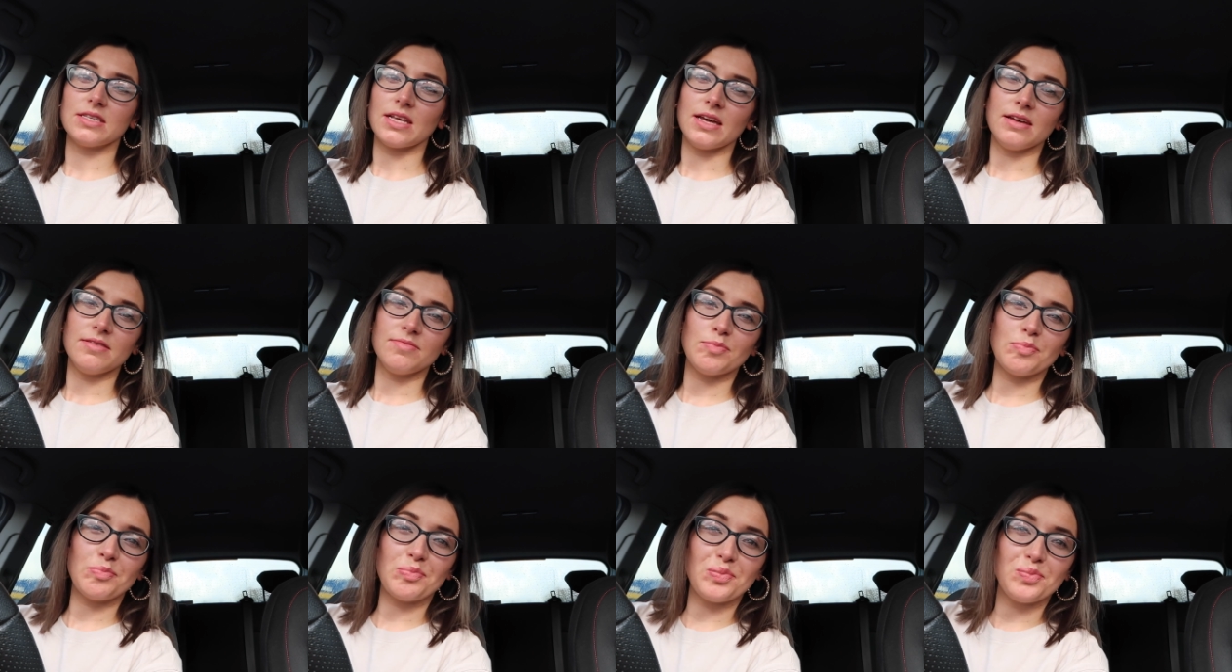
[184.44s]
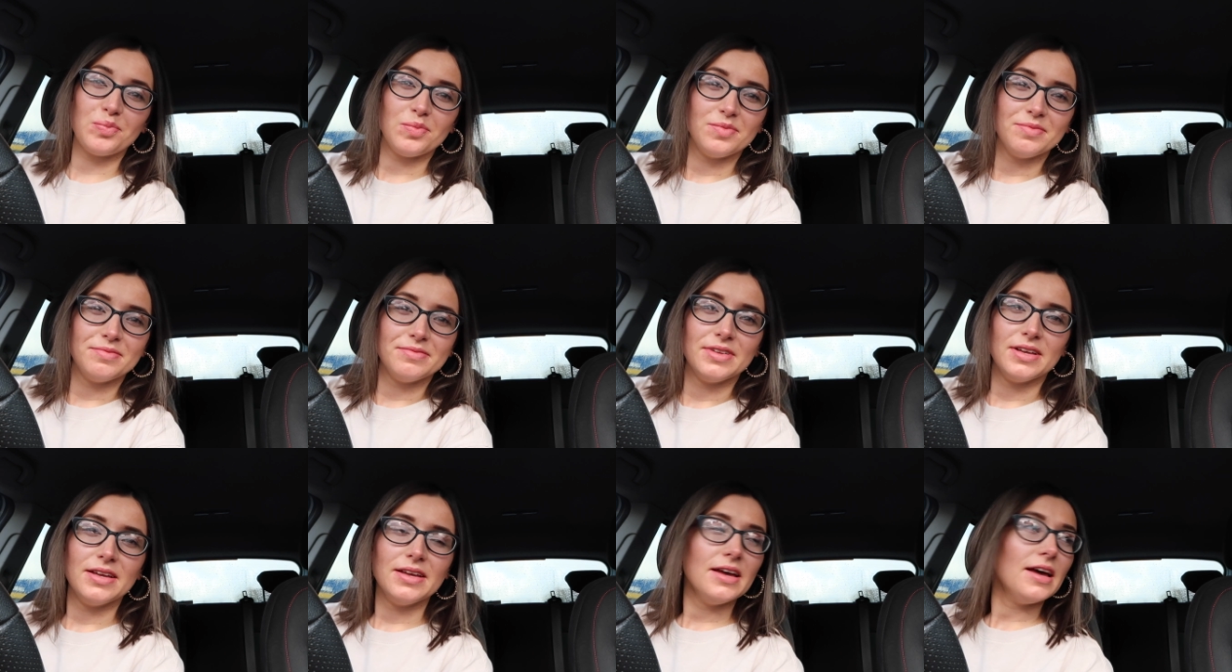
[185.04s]
that. There's
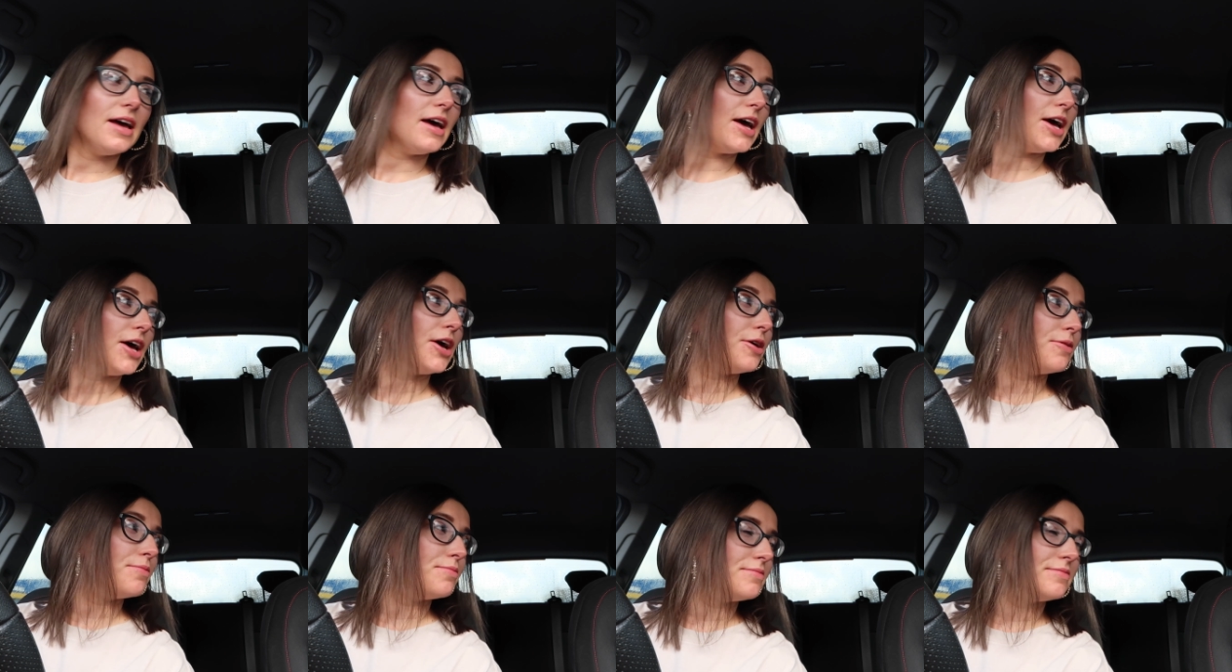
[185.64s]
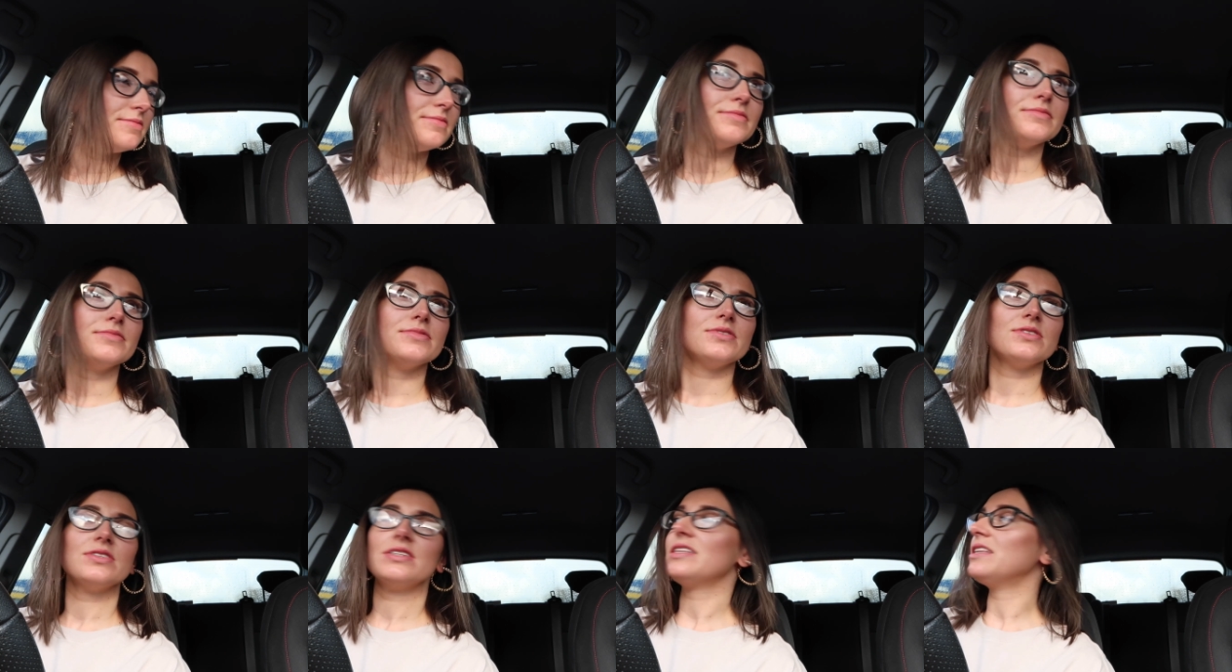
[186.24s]
a
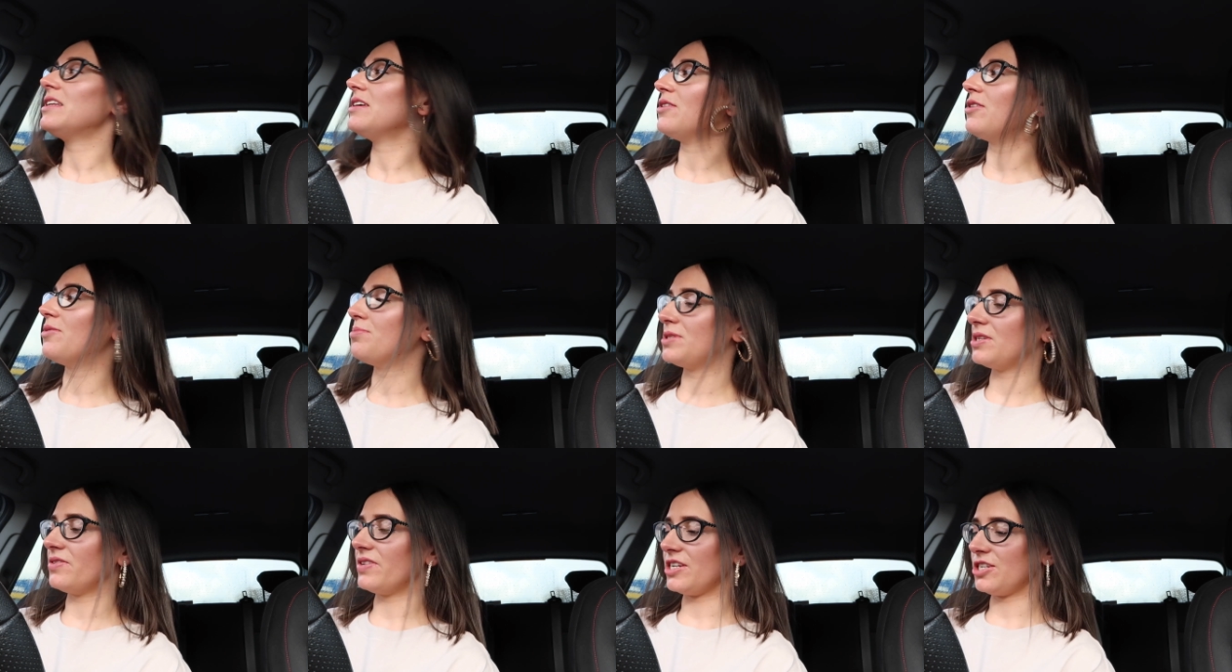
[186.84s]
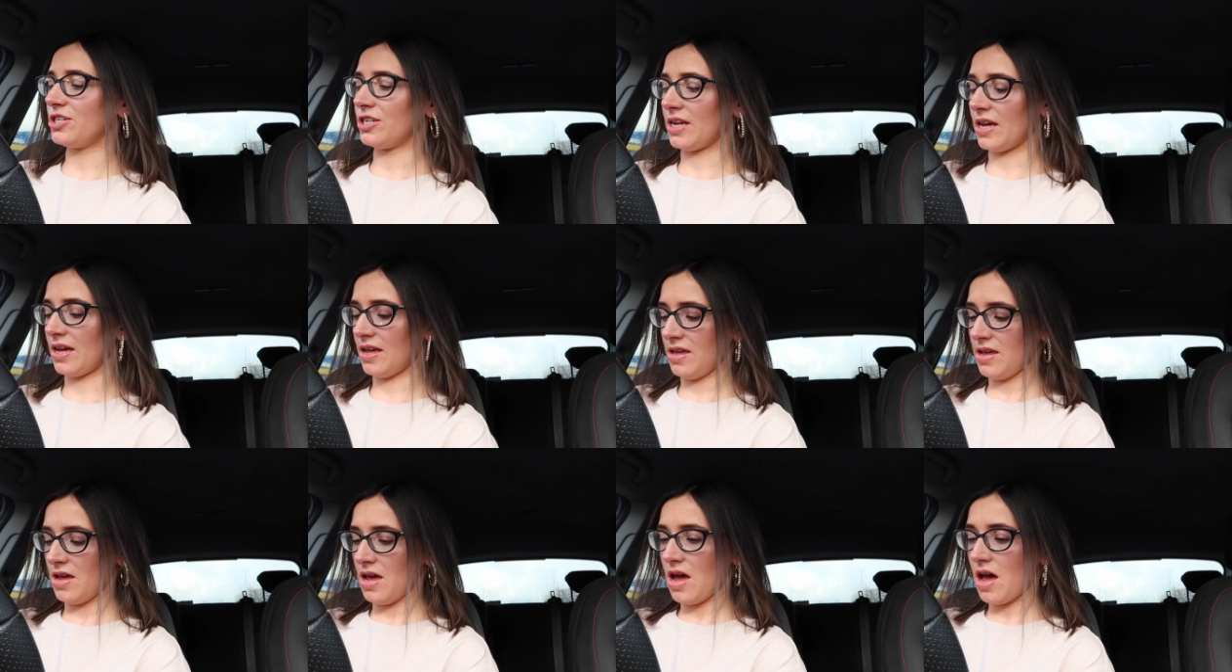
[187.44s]
little observation
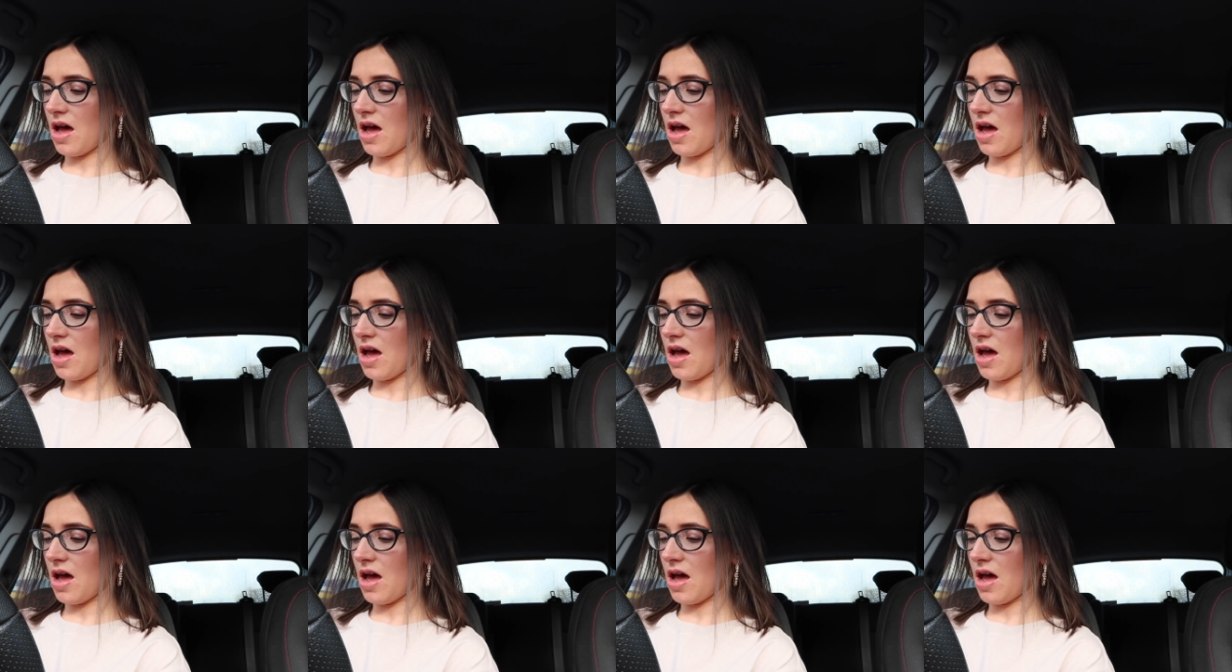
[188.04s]
there.